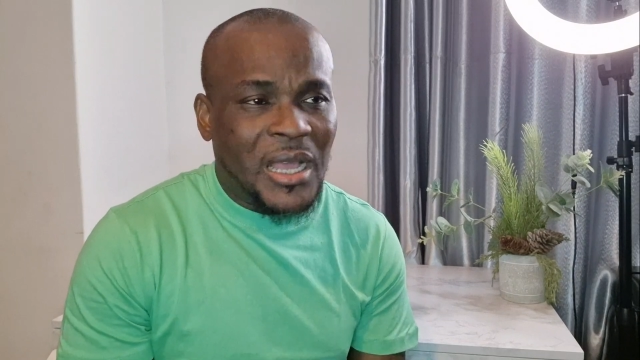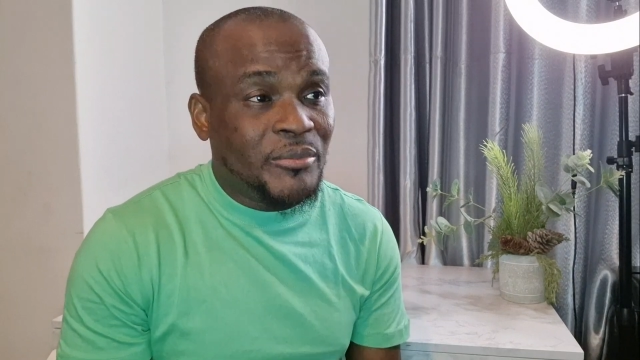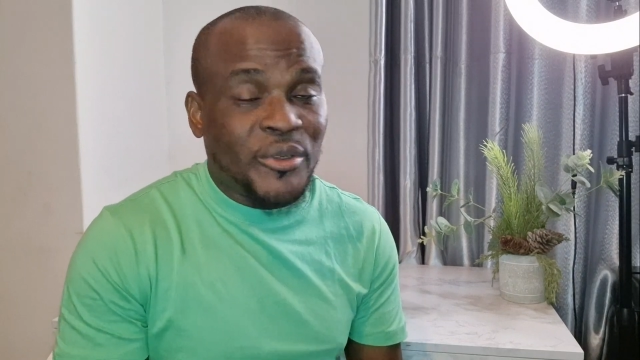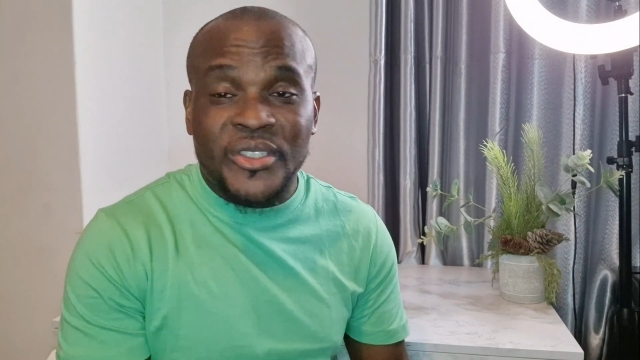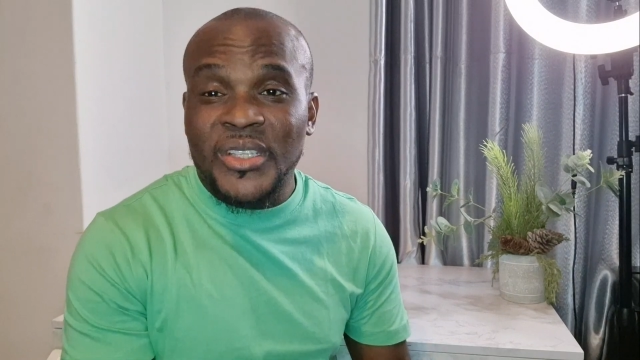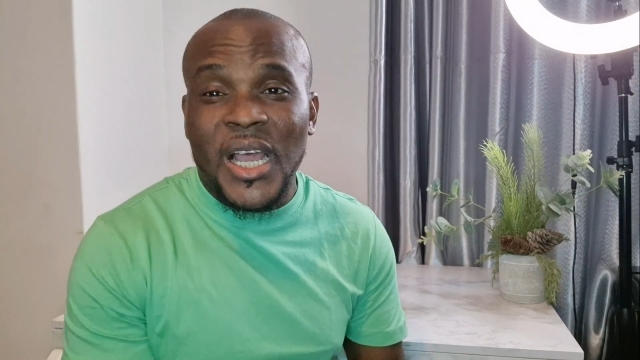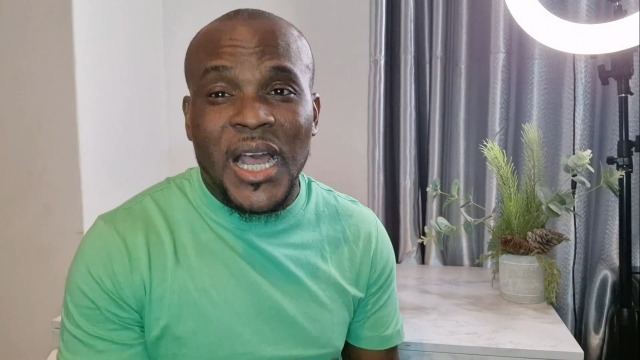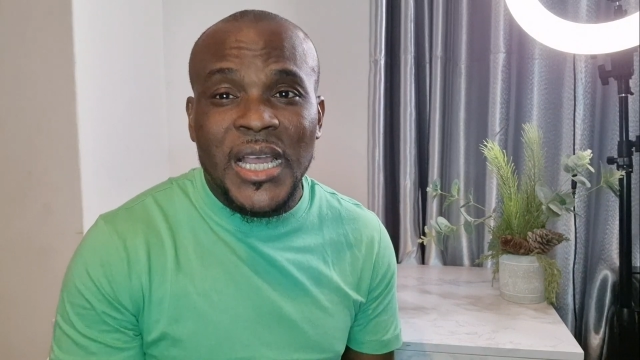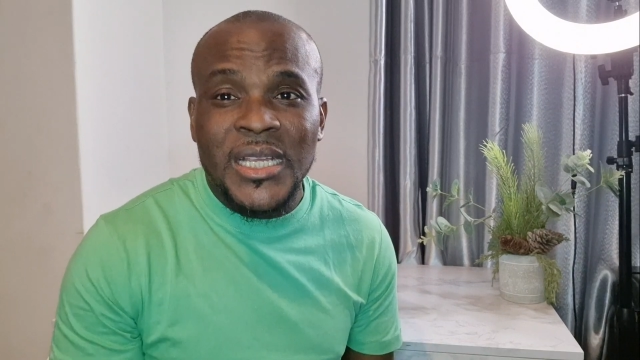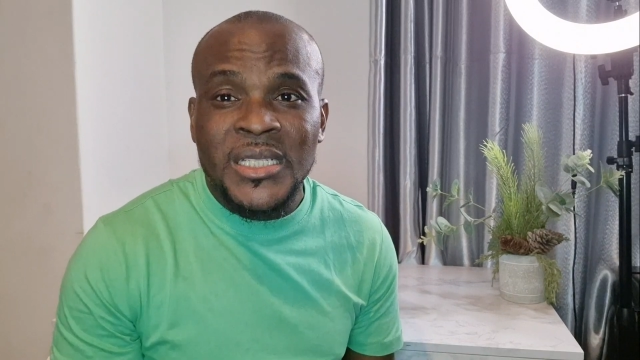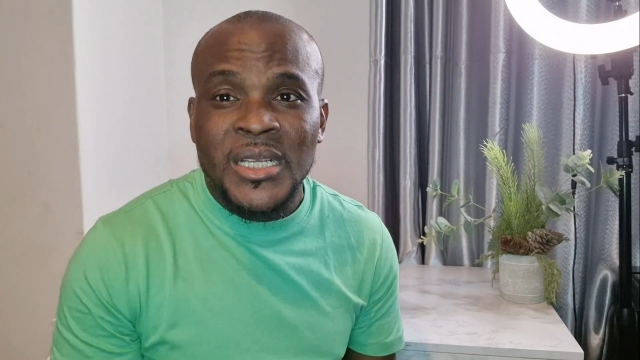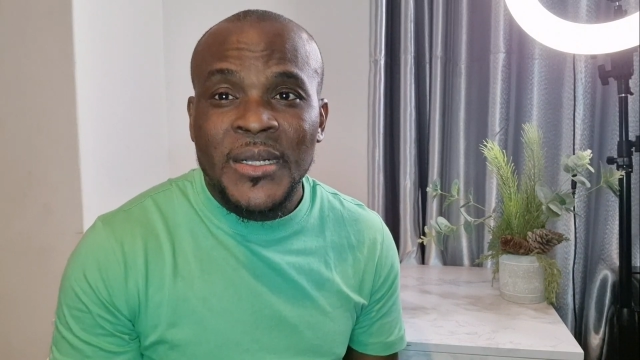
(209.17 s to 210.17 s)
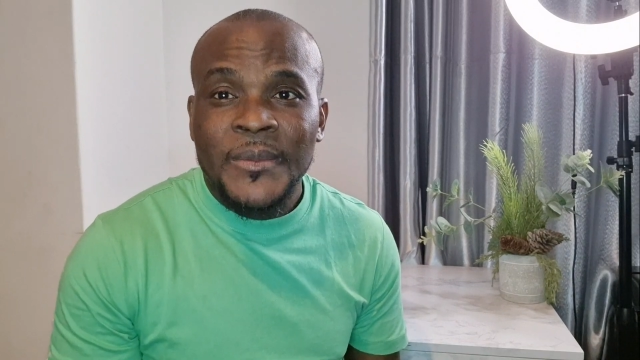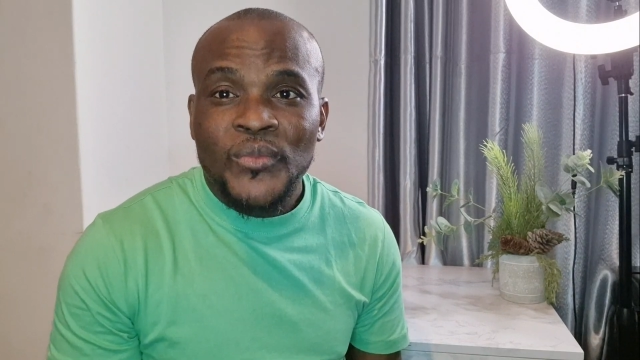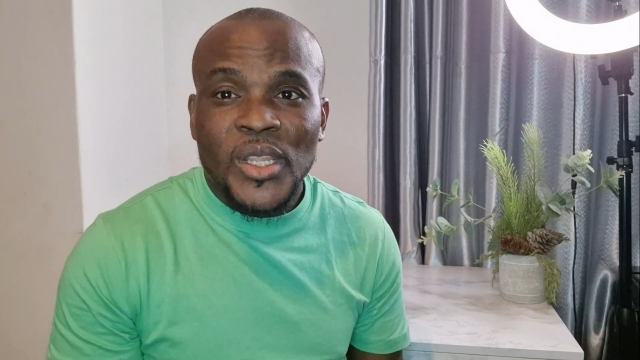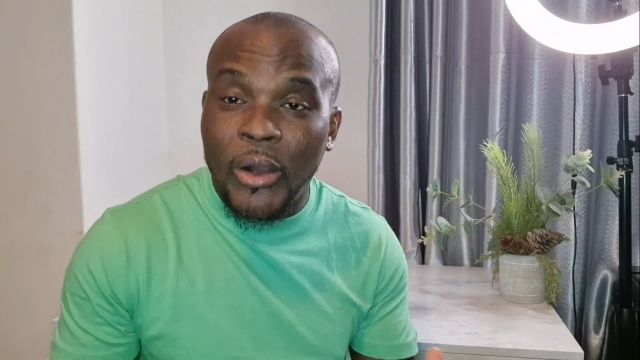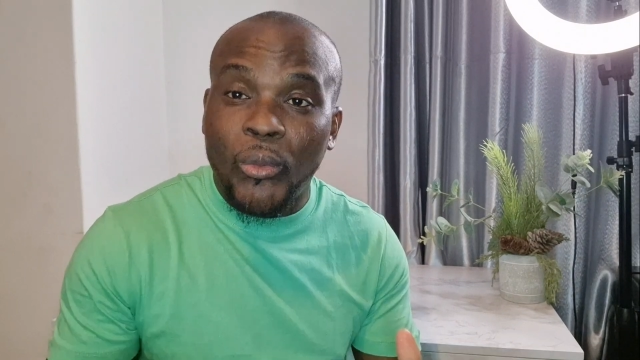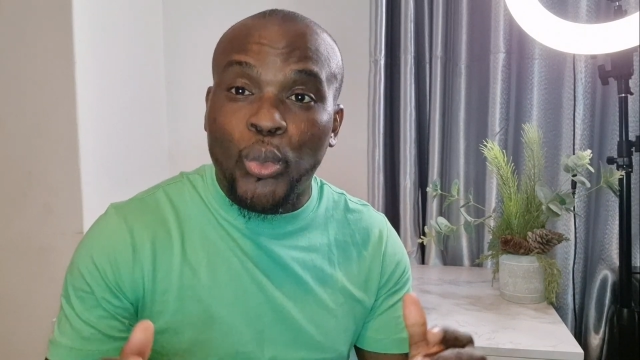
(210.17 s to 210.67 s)
And besides,
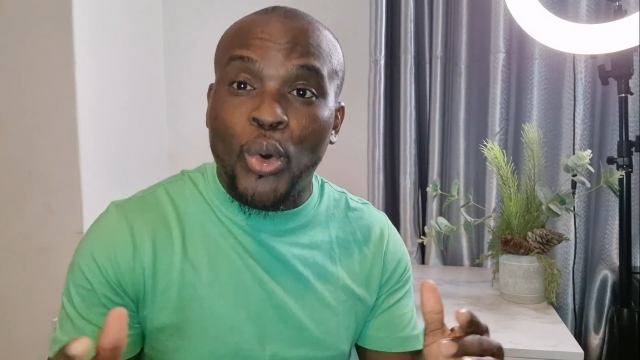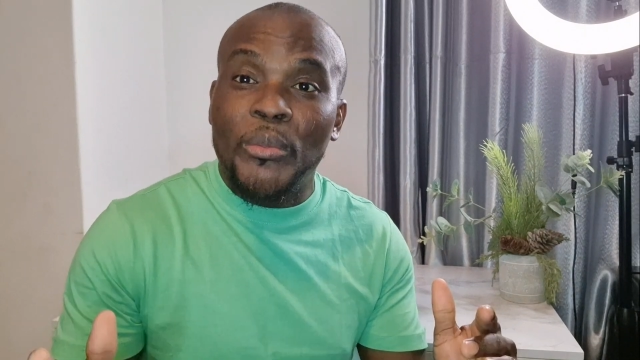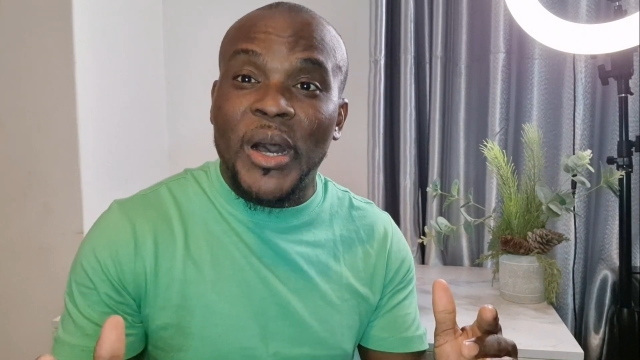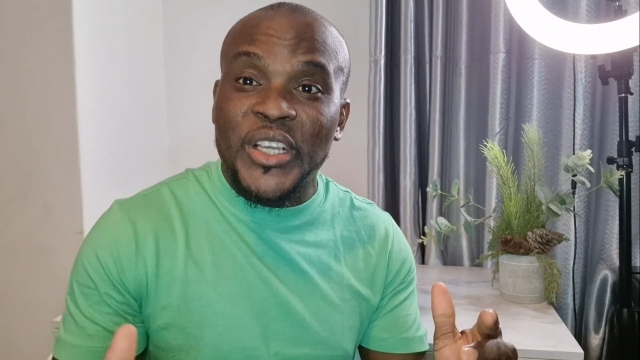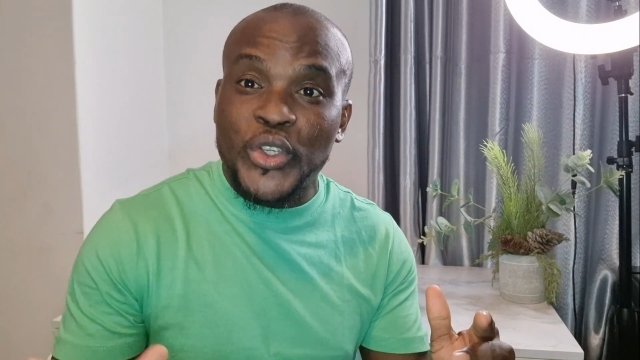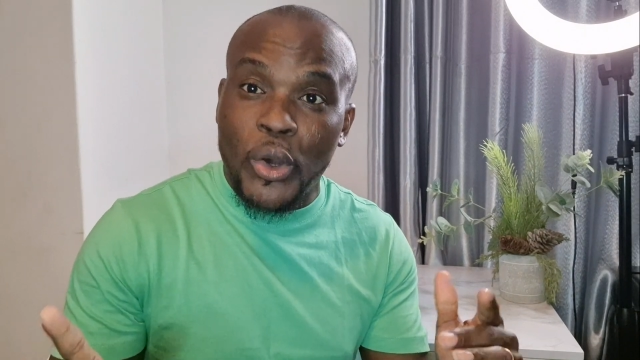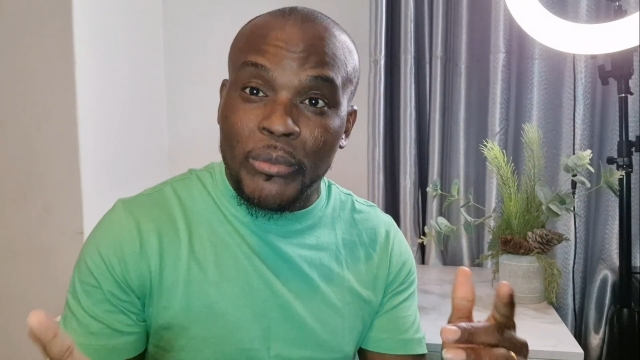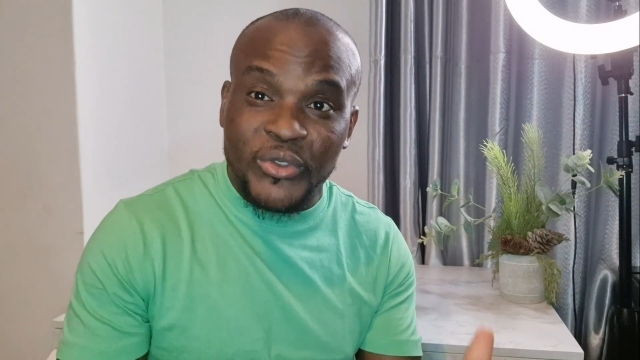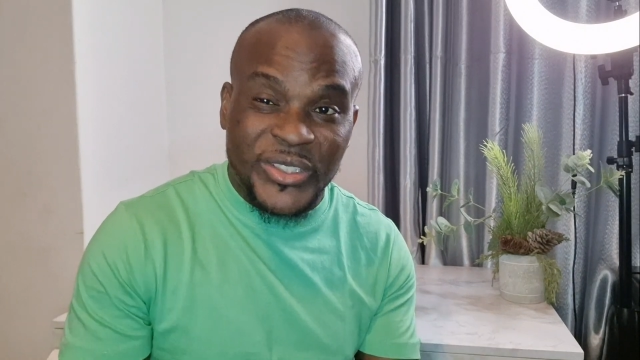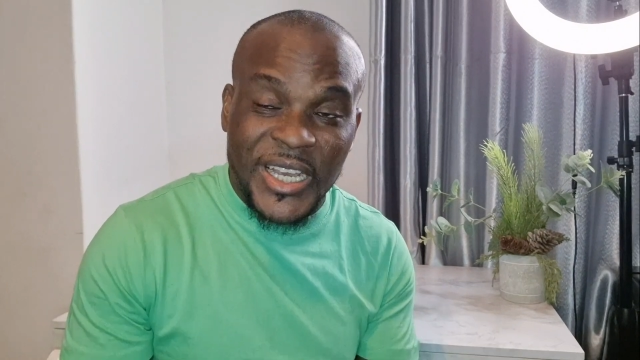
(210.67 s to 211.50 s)
a woman you're